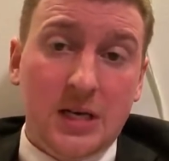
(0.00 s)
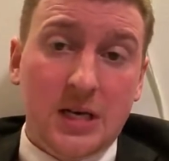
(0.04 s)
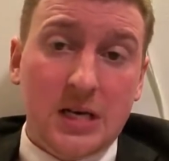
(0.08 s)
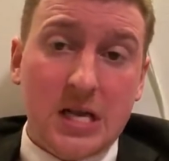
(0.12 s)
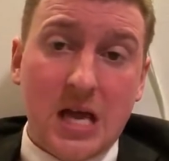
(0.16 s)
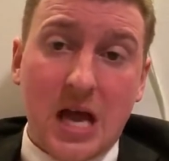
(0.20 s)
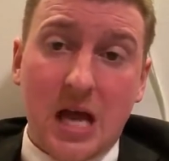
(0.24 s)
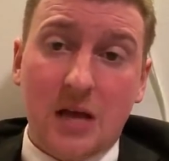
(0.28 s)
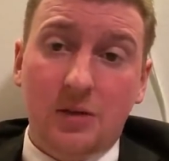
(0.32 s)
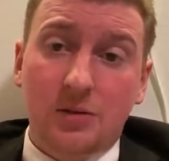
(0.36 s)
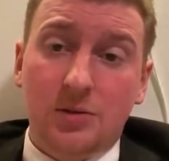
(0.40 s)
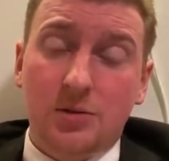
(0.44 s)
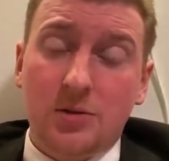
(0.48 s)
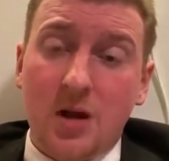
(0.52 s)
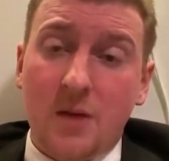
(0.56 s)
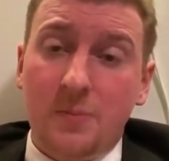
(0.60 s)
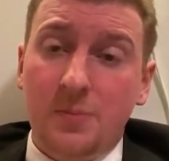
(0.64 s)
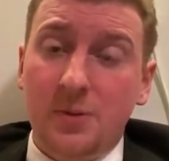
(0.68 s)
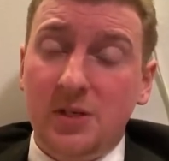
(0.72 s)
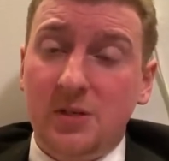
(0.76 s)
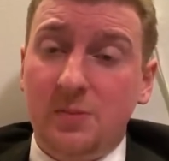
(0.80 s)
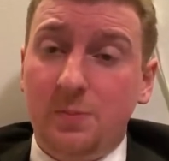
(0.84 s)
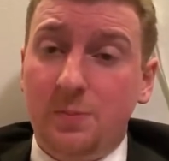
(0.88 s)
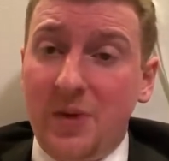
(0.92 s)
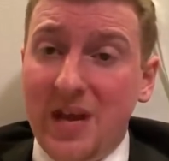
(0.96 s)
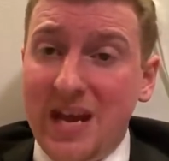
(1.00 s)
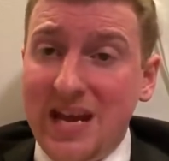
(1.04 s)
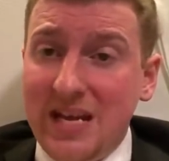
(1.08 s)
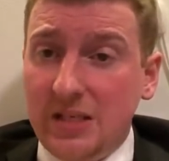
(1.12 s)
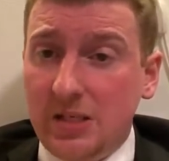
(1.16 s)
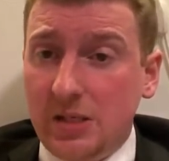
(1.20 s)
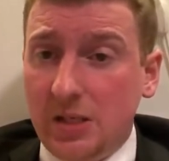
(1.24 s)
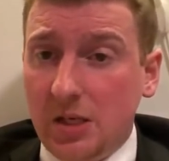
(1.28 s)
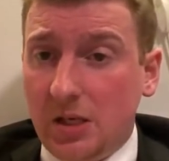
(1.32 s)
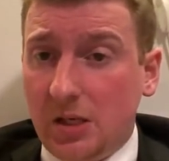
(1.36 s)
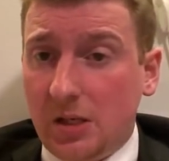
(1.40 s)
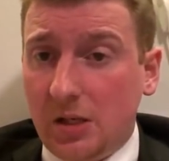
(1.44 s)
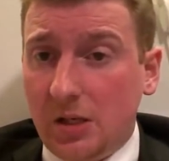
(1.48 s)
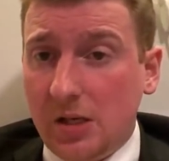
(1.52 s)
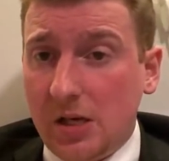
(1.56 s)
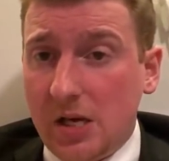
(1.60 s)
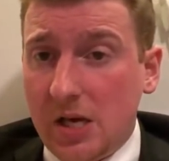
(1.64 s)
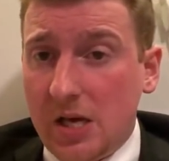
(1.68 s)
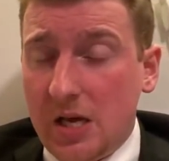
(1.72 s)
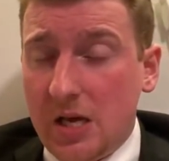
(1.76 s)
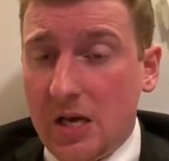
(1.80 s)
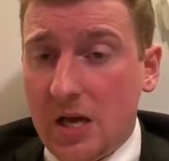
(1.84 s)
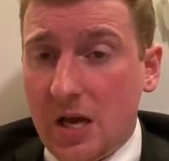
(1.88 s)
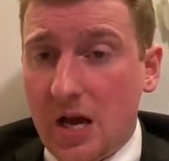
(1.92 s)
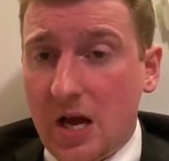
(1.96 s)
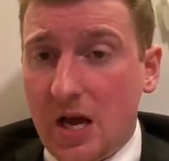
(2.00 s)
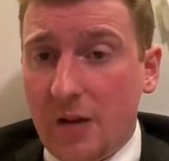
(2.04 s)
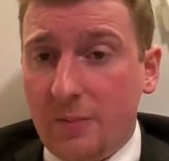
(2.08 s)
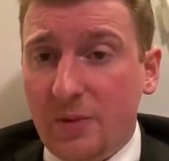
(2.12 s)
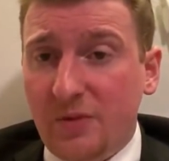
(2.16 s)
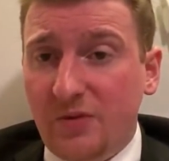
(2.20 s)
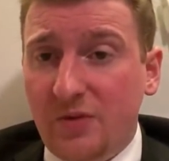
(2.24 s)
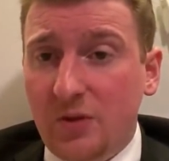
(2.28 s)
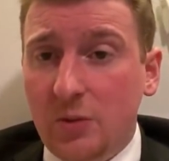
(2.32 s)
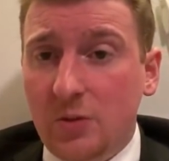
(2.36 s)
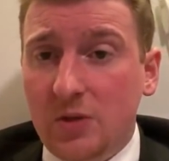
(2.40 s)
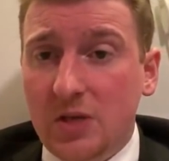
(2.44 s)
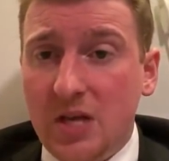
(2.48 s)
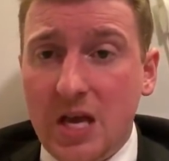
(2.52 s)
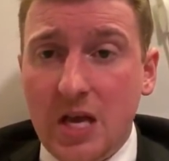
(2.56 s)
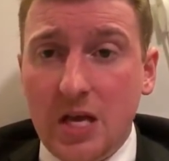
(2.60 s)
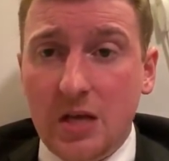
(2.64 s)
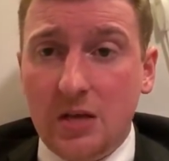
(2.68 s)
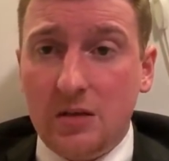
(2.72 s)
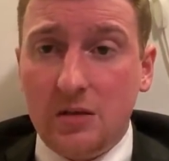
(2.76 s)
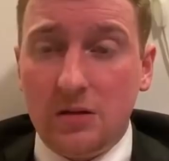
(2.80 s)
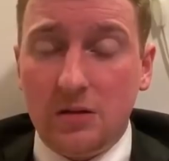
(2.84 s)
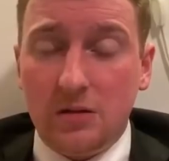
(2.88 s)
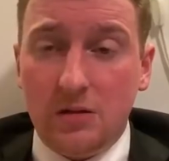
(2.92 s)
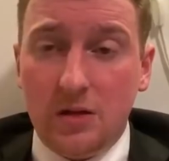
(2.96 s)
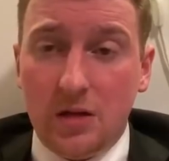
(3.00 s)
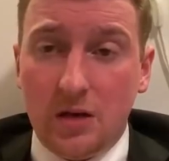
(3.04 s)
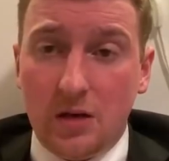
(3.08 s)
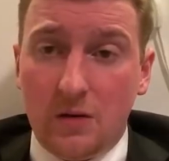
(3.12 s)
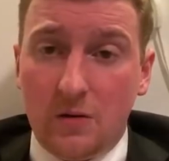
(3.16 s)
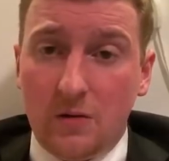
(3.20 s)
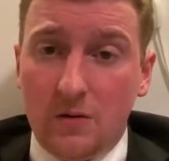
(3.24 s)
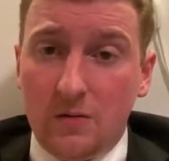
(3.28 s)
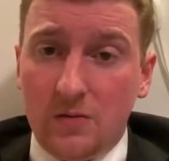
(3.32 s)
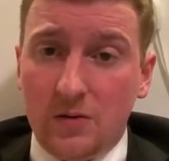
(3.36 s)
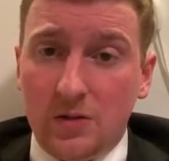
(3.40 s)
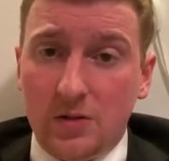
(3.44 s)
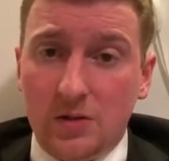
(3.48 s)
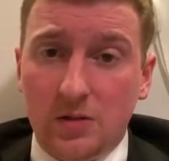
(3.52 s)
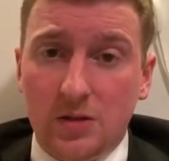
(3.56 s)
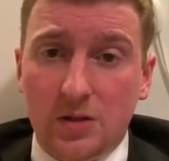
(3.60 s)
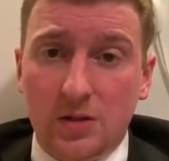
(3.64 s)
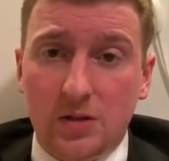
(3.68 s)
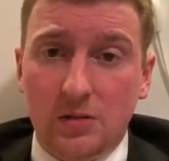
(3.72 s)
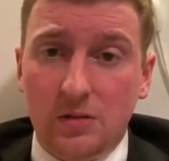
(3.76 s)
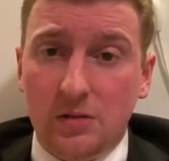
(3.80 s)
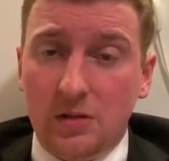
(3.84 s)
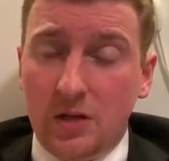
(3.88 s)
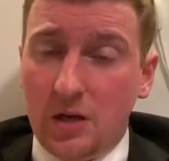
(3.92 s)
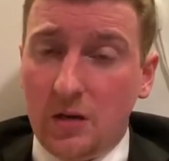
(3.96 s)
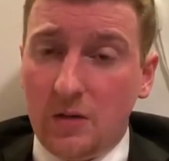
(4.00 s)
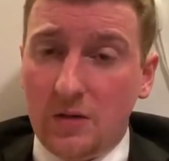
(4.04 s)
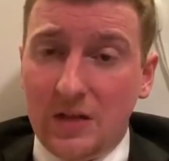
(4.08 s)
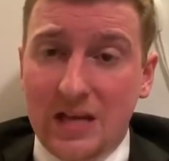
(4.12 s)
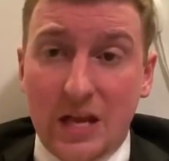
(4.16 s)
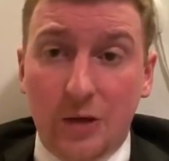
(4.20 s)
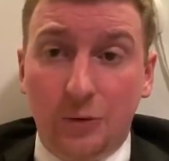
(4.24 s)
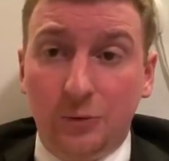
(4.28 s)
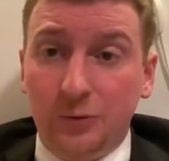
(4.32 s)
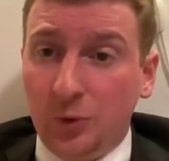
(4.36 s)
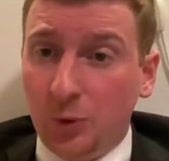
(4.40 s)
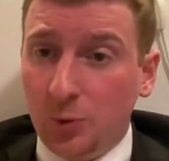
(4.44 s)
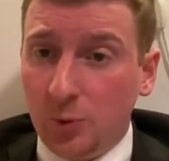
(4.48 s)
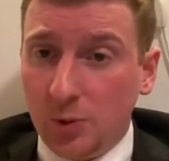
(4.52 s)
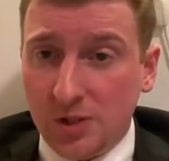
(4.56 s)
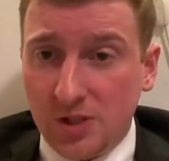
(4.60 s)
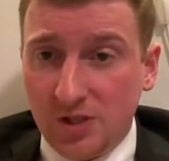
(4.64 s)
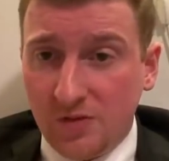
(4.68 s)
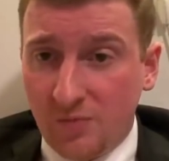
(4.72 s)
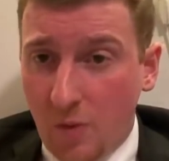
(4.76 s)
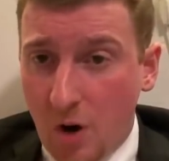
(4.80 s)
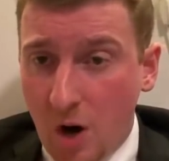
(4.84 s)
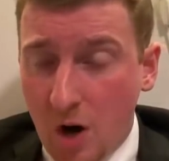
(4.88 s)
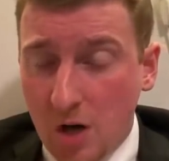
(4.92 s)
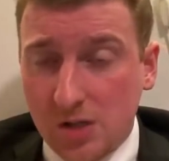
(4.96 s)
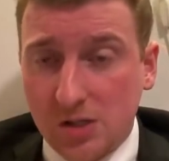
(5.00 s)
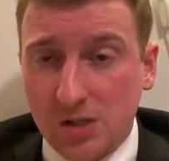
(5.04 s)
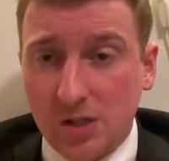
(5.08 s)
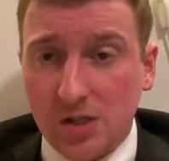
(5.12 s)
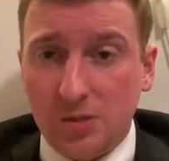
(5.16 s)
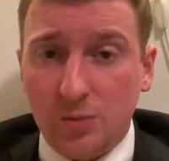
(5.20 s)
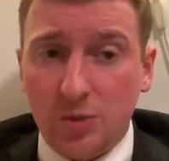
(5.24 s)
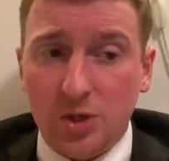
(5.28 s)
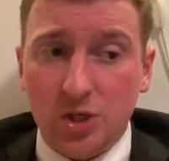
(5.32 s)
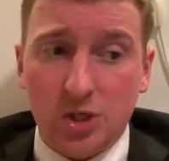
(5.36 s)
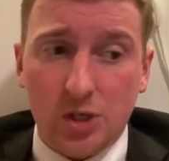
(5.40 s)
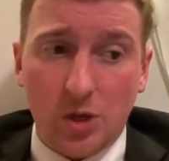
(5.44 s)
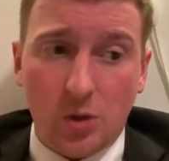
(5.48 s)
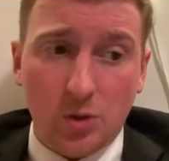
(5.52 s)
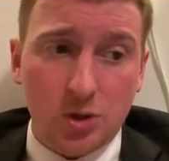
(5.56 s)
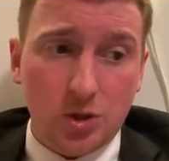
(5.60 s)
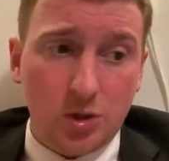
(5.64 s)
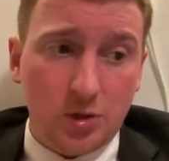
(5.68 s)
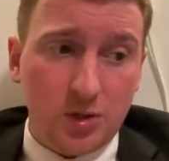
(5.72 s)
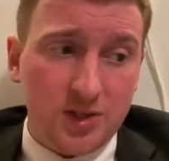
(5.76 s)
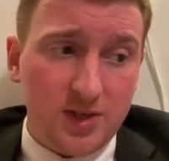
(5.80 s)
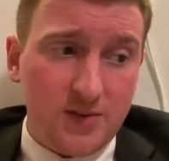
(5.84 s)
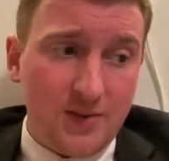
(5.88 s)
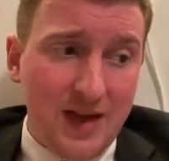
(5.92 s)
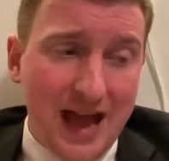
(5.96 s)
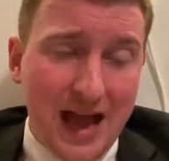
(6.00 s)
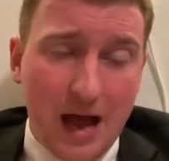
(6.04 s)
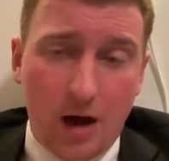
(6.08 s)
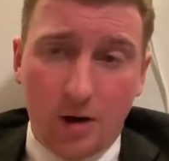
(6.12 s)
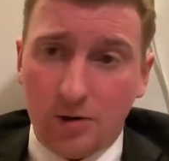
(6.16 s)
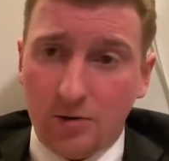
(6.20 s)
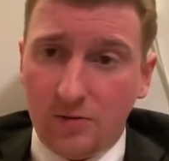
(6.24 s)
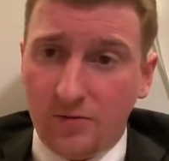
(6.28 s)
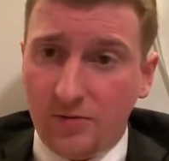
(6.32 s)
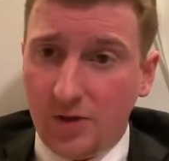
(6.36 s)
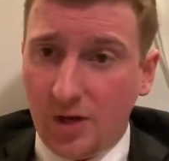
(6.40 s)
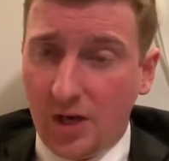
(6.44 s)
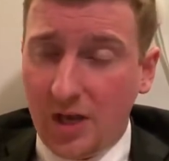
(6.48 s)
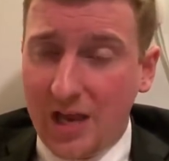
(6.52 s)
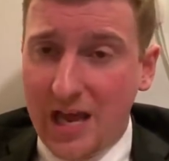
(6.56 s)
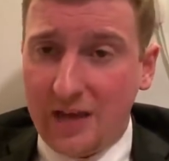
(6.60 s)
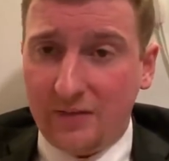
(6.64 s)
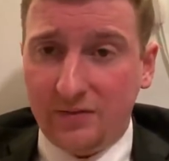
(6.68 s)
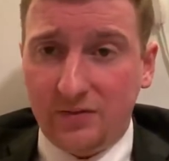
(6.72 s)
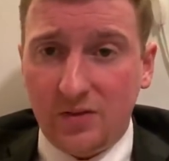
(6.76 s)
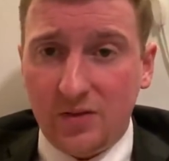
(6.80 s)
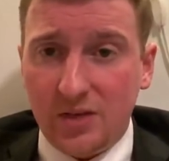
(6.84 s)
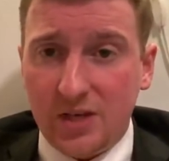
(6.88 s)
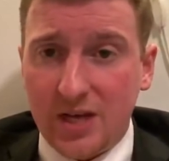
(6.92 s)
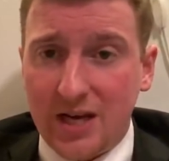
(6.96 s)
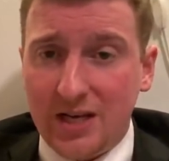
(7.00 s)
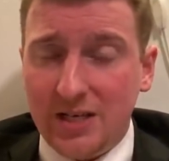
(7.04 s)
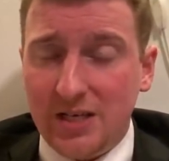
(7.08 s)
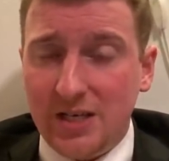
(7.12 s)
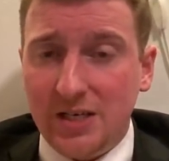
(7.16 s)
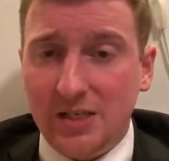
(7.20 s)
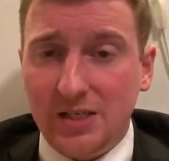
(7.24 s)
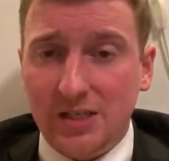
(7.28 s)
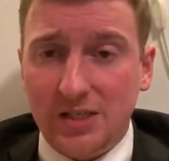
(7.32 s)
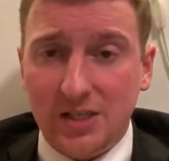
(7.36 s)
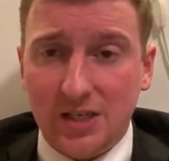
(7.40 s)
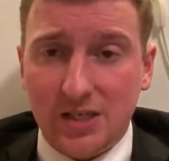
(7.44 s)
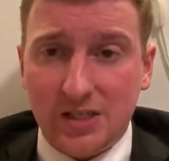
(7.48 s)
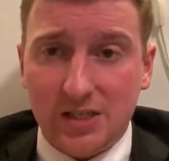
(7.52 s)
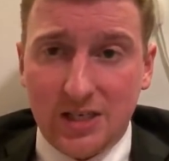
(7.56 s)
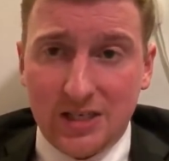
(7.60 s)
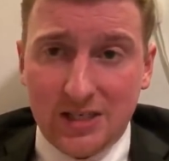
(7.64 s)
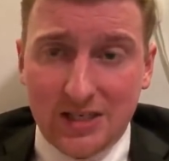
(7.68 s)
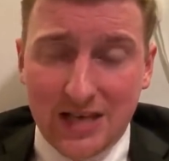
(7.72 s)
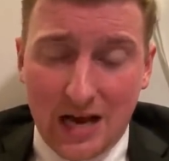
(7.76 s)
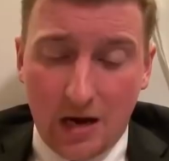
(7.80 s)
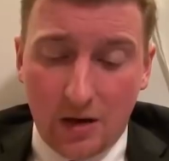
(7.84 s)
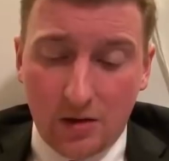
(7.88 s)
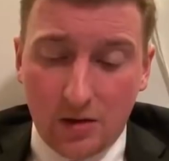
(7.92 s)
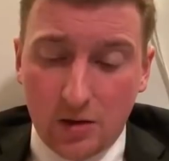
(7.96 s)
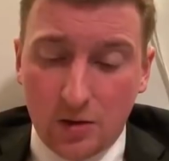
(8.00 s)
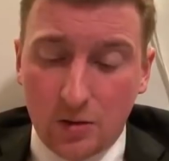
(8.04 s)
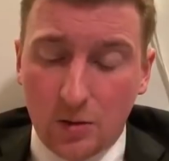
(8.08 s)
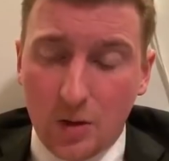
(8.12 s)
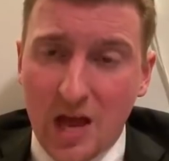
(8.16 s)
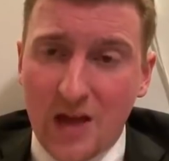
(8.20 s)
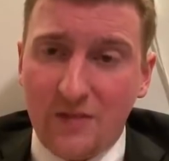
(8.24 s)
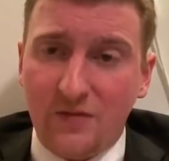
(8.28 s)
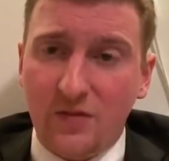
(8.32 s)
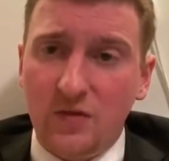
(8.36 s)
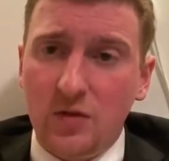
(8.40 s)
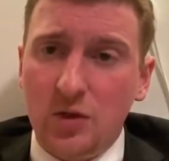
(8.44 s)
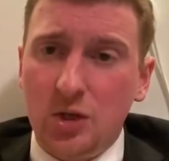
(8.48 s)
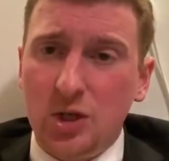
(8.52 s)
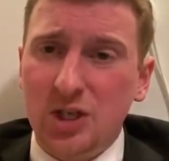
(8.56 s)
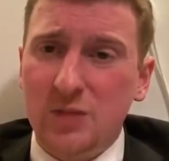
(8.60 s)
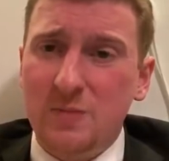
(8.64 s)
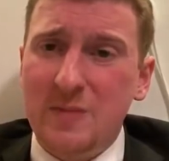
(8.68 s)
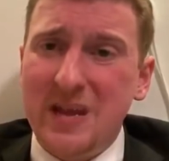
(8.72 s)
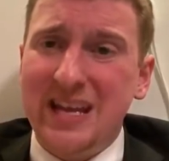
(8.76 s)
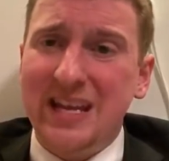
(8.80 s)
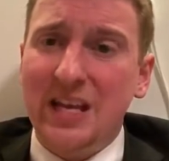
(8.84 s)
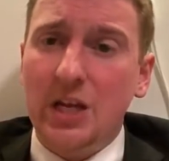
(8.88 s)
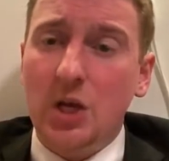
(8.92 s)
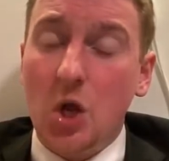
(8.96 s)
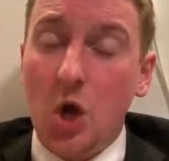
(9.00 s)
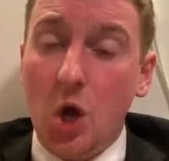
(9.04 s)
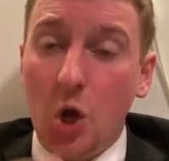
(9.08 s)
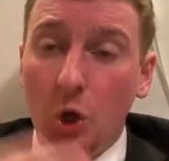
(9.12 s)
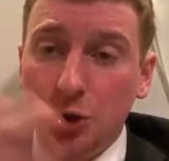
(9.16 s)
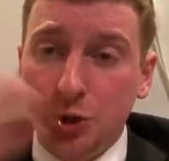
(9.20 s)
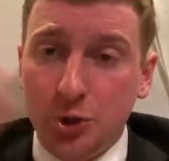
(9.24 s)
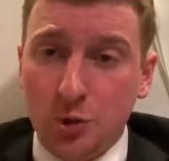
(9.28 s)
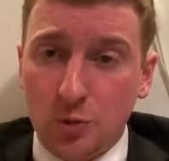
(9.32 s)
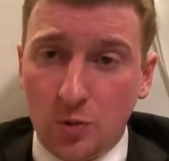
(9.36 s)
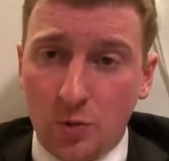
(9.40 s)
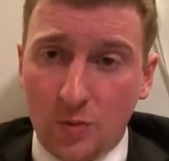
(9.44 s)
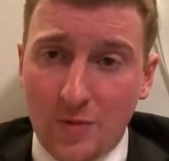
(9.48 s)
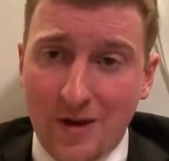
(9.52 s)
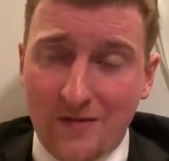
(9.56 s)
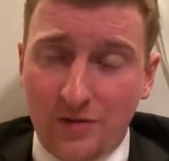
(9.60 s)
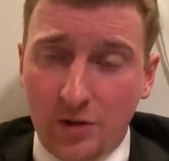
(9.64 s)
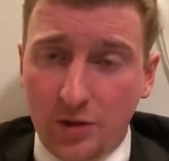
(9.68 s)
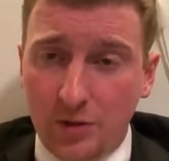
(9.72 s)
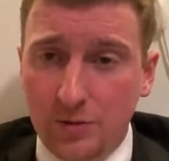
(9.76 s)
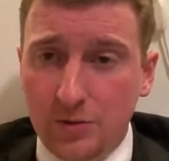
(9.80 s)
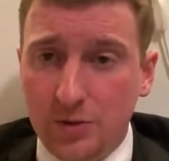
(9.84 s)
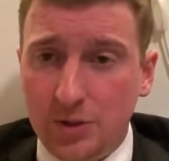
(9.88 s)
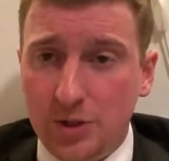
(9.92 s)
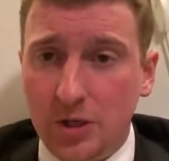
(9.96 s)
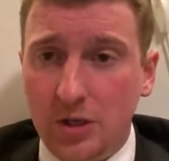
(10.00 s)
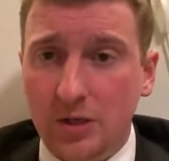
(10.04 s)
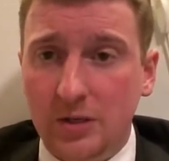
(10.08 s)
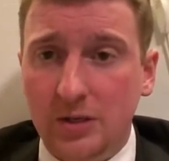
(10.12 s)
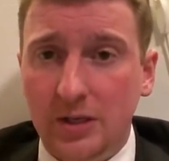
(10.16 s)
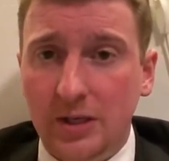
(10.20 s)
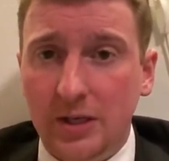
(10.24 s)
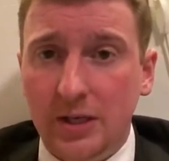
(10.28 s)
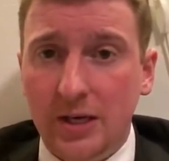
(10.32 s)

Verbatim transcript: Donald Trump is basically, um, if you take you know the, the, you know the influence of Marxism and socialism out of the left of the 1960s and out of the New Left, if you just make it a cultural revolution,